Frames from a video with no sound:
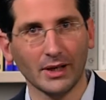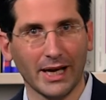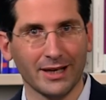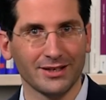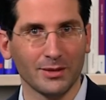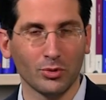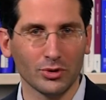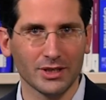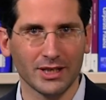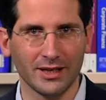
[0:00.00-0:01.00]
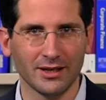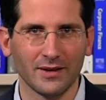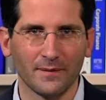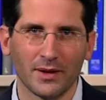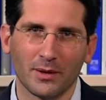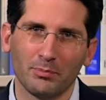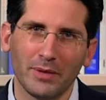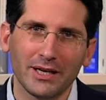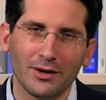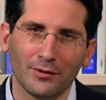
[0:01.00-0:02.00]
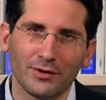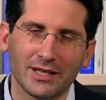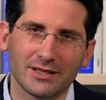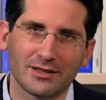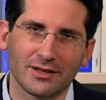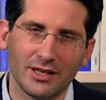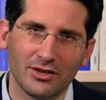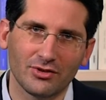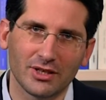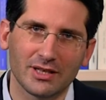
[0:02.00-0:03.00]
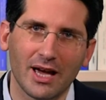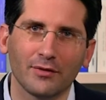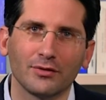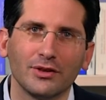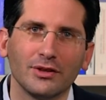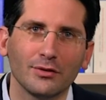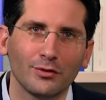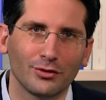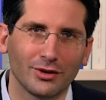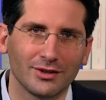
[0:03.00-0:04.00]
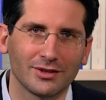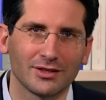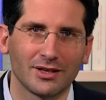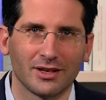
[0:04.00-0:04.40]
And importantly, many of these theories have different